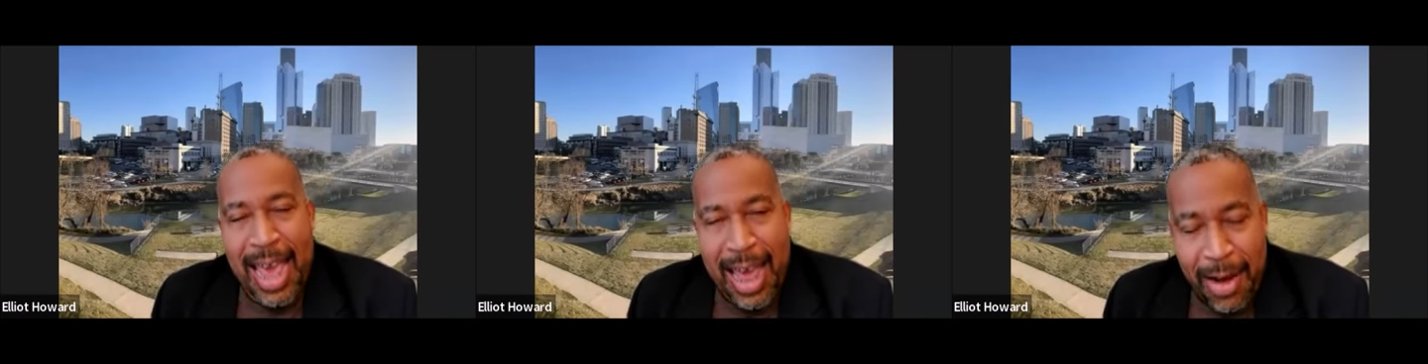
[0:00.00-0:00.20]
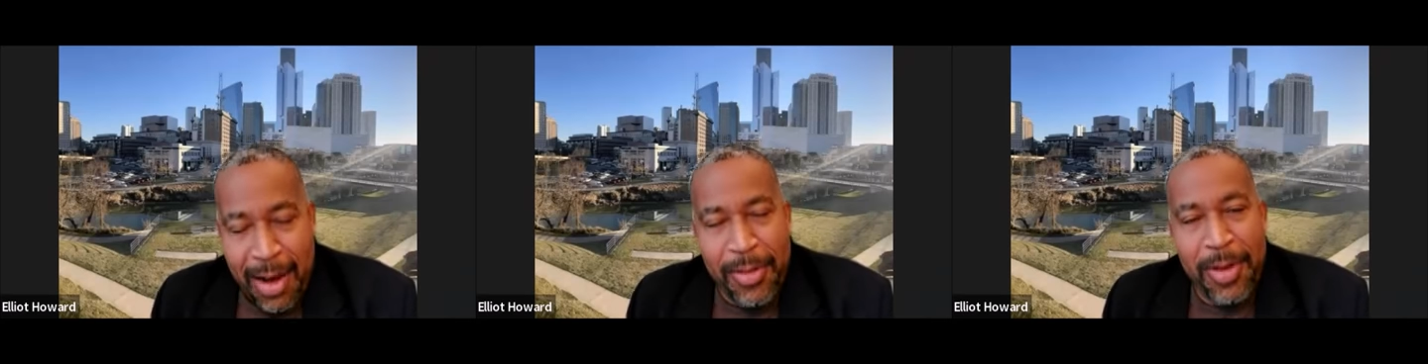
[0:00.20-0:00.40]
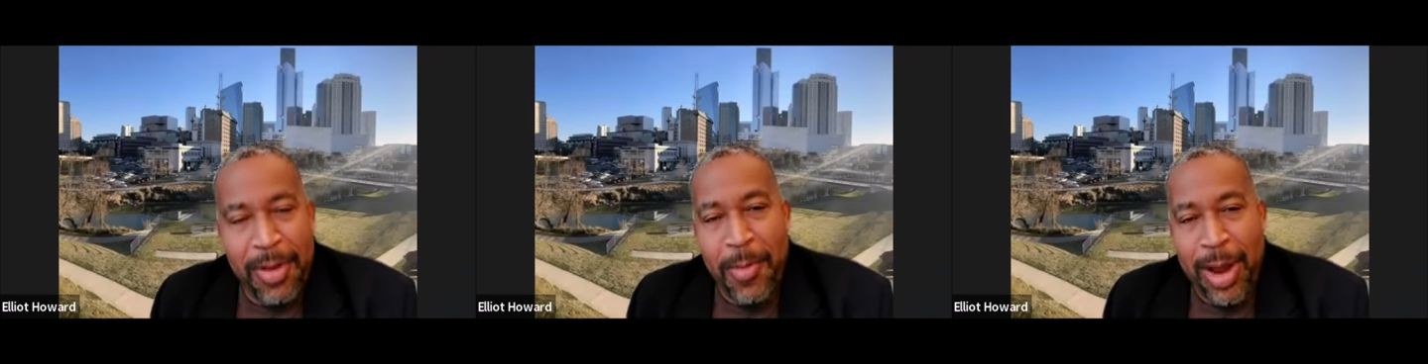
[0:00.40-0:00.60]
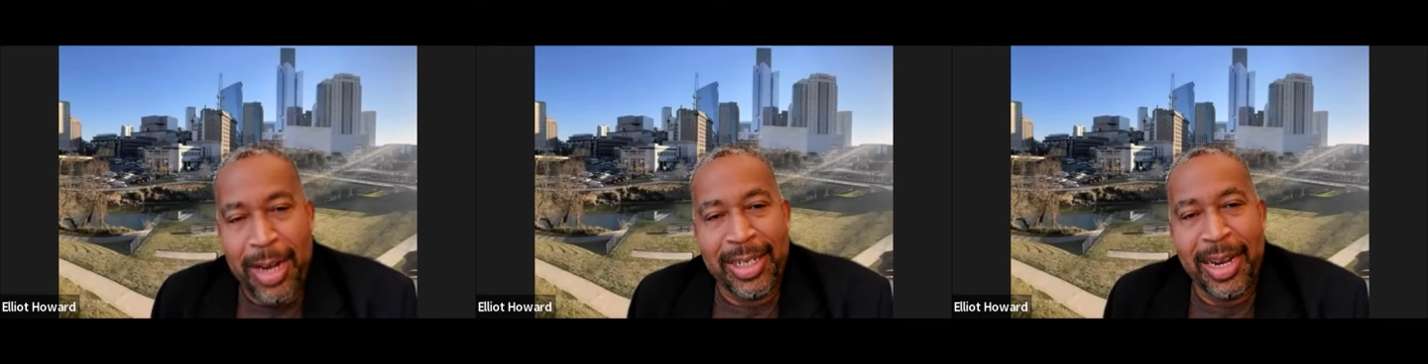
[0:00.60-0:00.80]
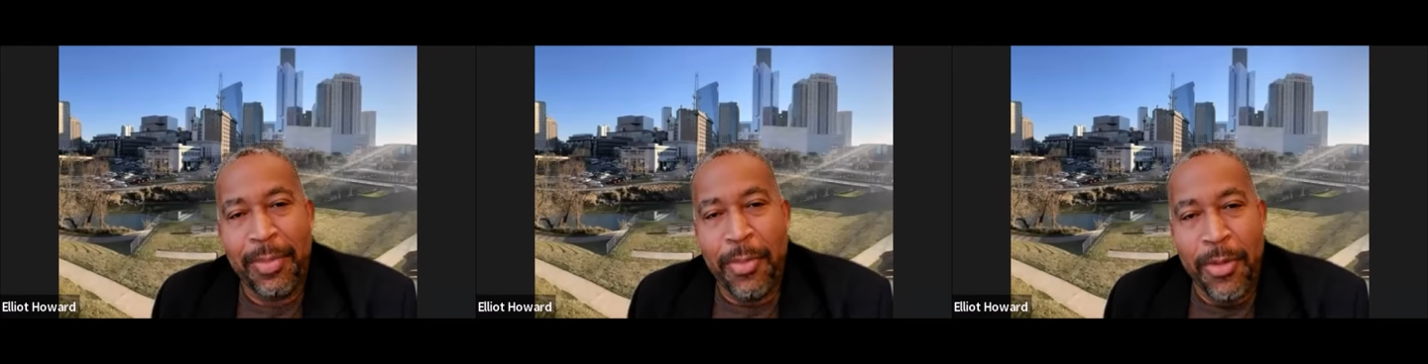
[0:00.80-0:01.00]
every
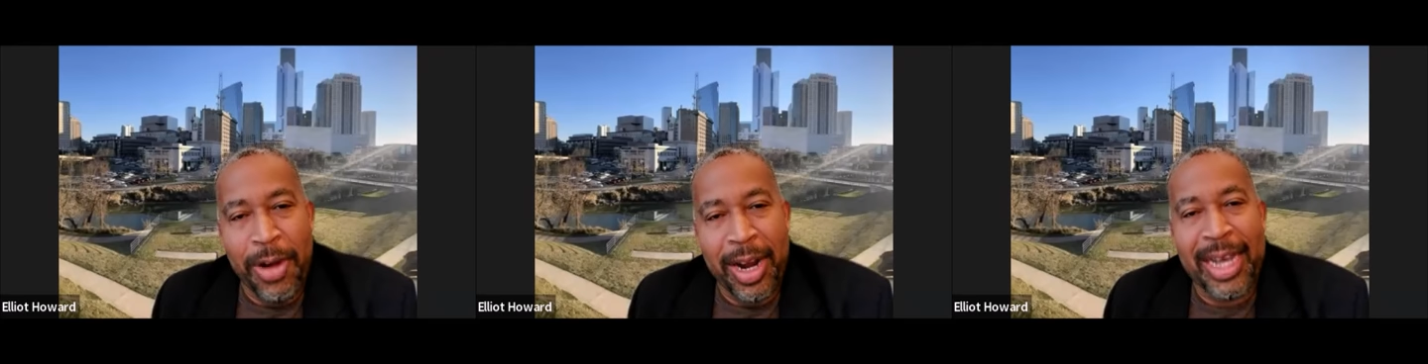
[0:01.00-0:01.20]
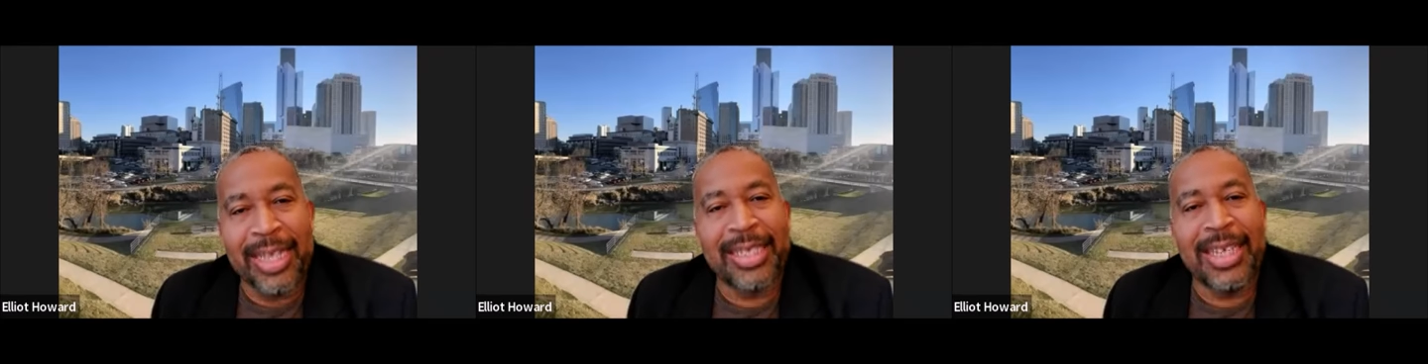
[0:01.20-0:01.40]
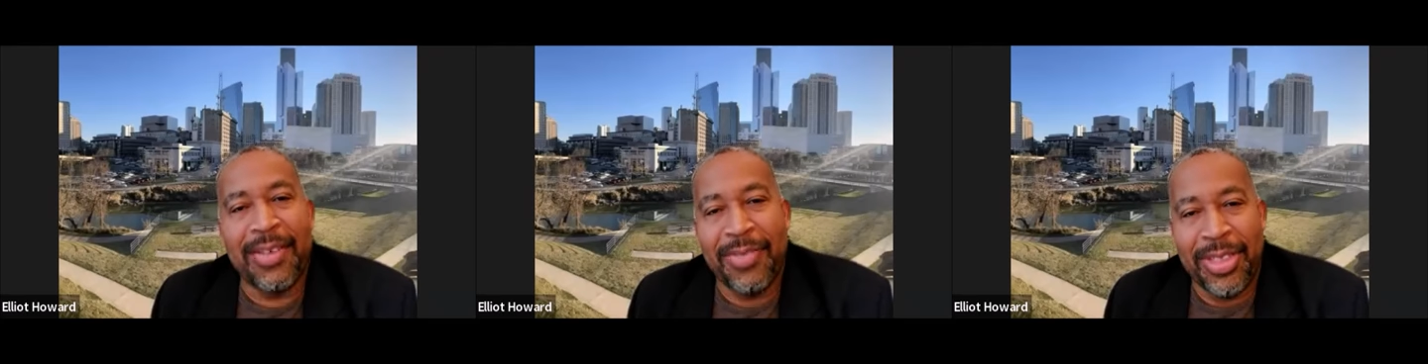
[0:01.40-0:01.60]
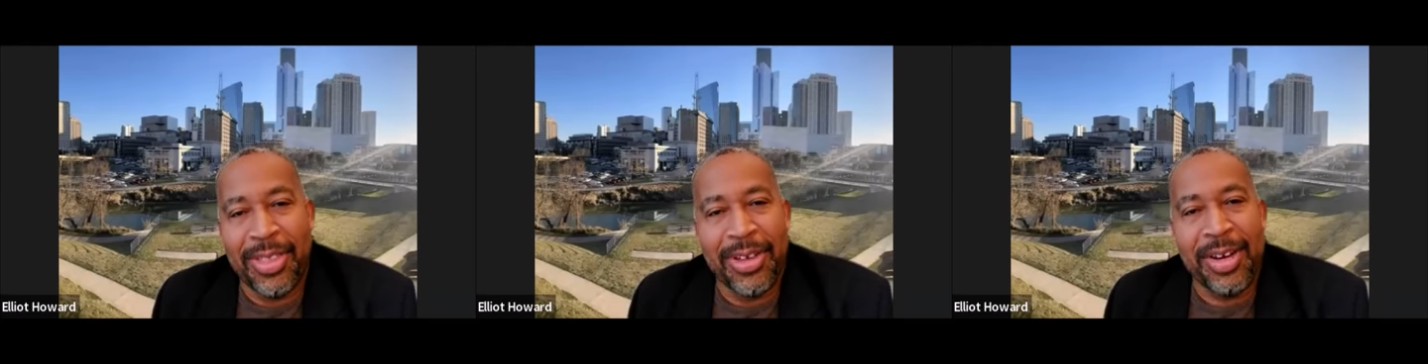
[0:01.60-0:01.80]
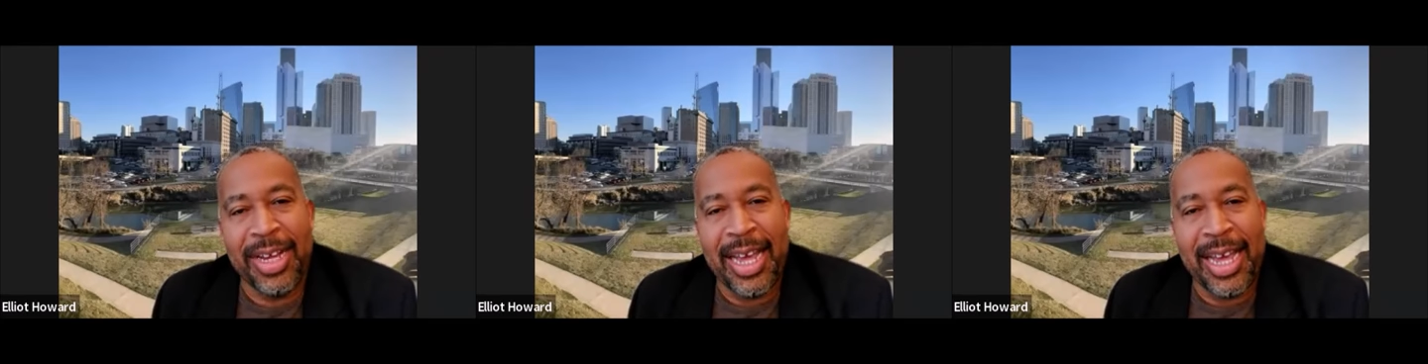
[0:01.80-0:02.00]
Wednesday morning at
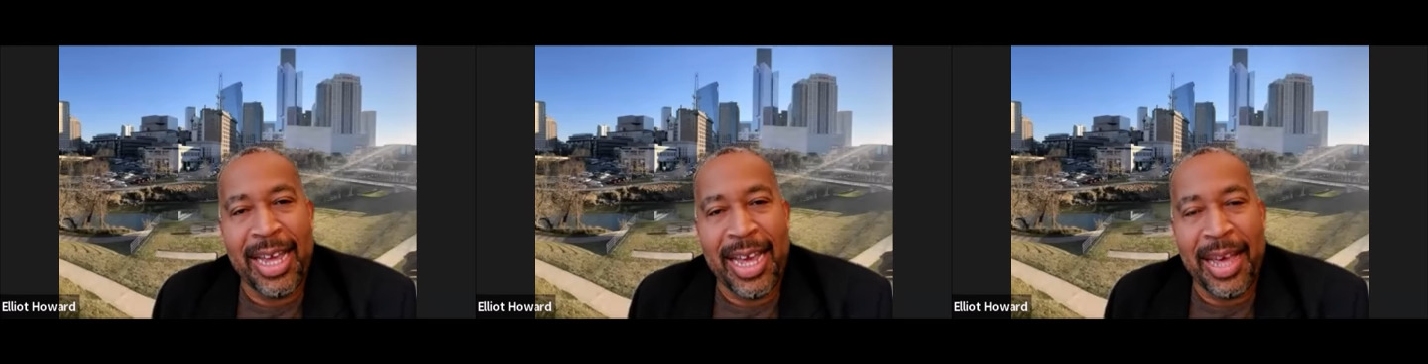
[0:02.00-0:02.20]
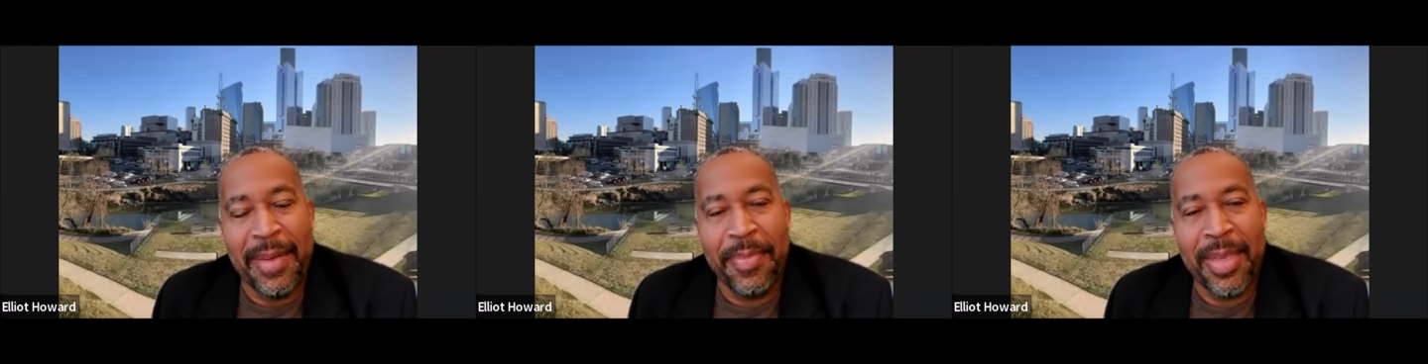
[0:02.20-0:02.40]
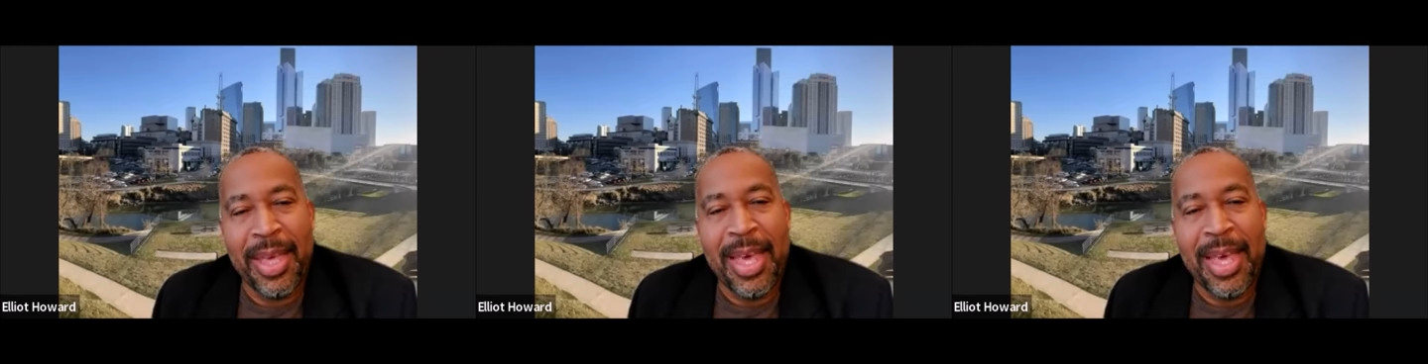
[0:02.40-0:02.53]
7:30 a.m.